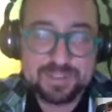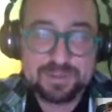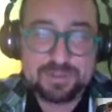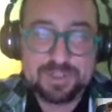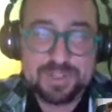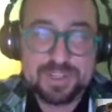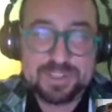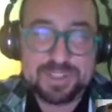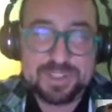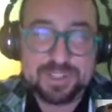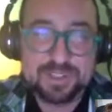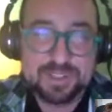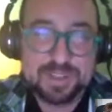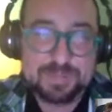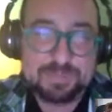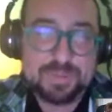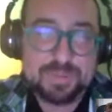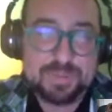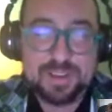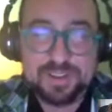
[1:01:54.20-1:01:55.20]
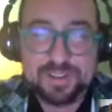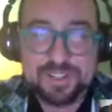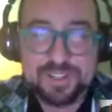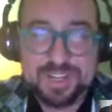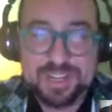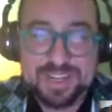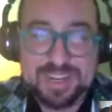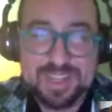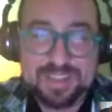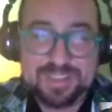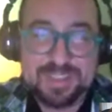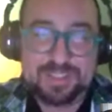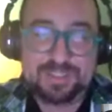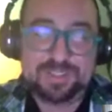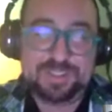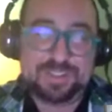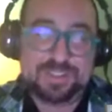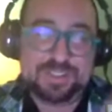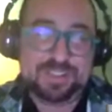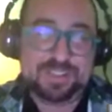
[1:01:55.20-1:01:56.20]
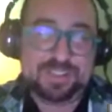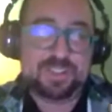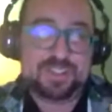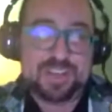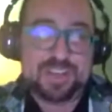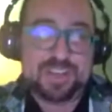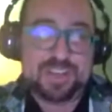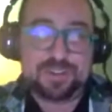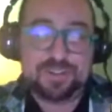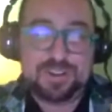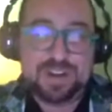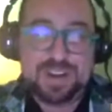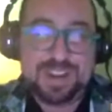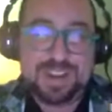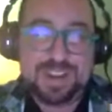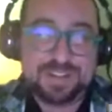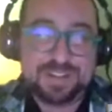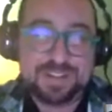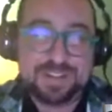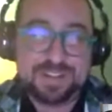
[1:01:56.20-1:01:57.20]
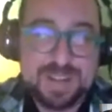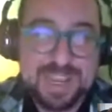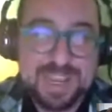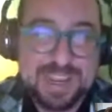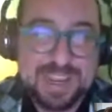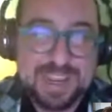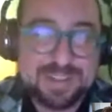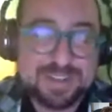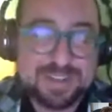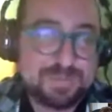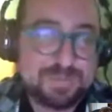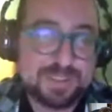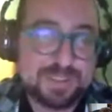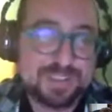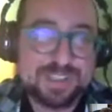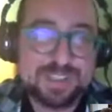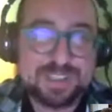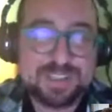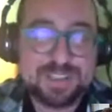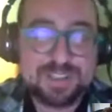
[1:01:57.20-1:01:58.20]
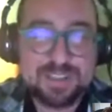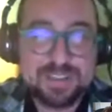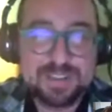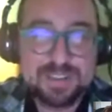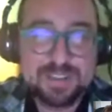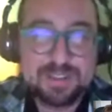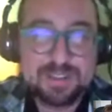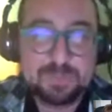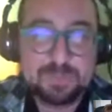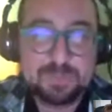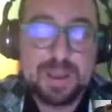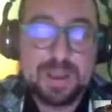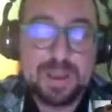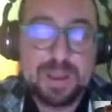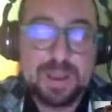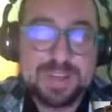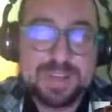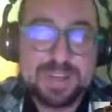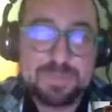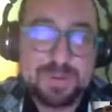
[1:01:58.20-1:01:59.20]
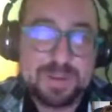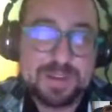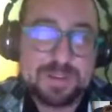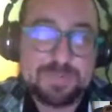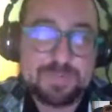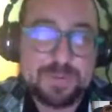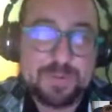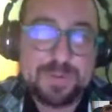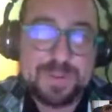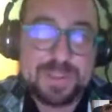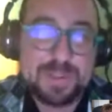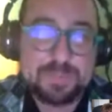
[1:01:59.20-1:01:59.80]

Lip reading: she's gonna like punch it and then just like shake her hand in pain and be like, "Why would anybody ruin the